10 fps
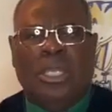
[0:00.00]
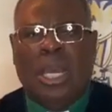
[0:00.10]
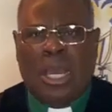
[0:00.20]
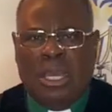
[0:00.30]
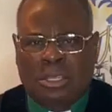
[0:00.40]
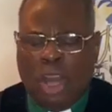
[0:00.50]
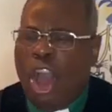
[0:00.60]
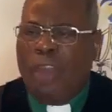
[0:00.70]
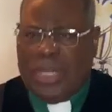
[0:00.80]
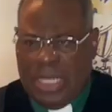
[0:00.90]
Huh?
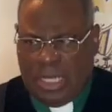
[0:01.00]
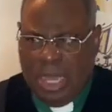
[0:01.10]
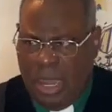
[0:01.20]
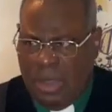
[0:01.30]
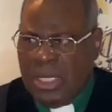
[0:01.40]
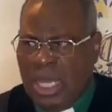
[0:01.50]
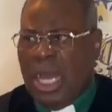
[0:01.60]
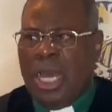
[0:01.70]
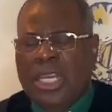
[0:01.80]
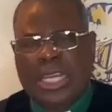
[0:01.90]
Glory to God.
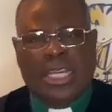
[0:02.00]
Huh?